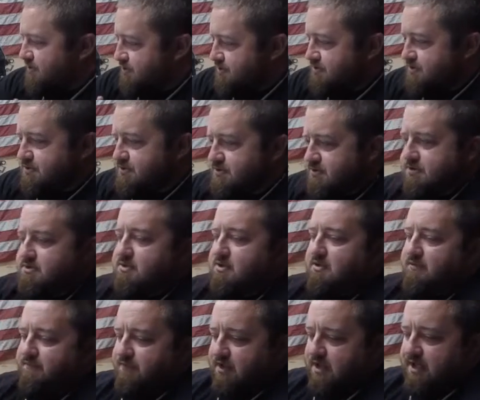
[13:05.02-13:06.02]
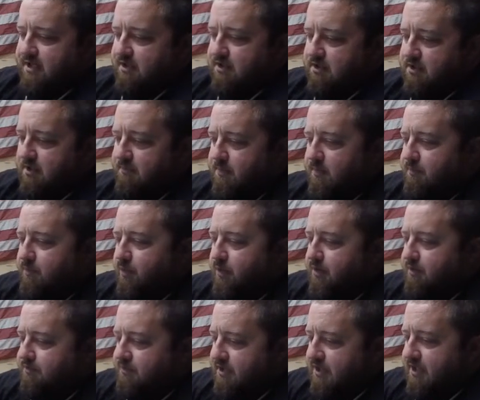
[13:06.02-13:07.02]
This is just the stuff that I could come up
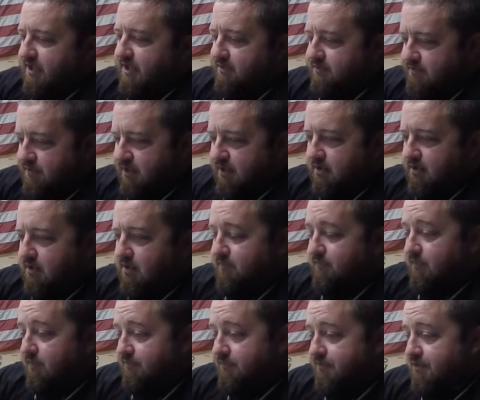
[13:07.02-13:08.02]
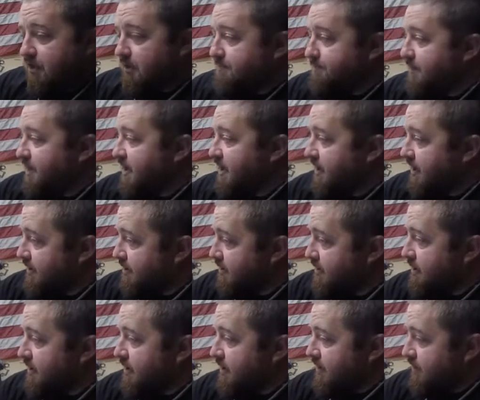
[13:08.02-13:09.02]
with, that I could think of off the top of my head
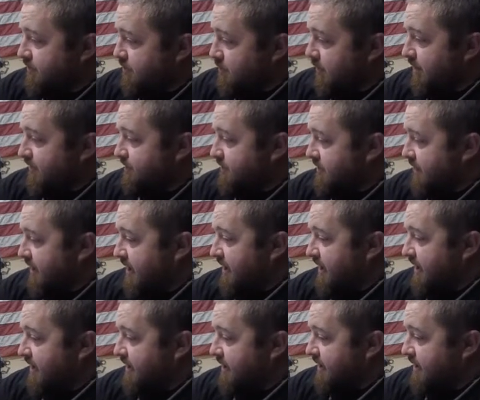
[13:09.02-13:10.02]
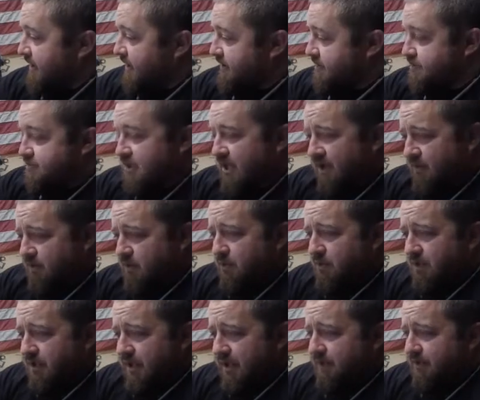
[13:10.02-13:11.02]
throughout the day, and I wrote
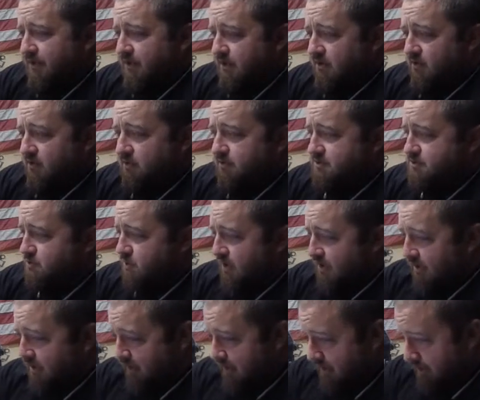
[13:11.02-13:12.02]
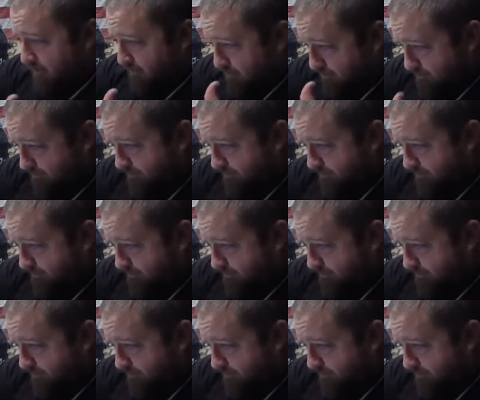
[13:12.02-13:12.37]
it down here just so I could keep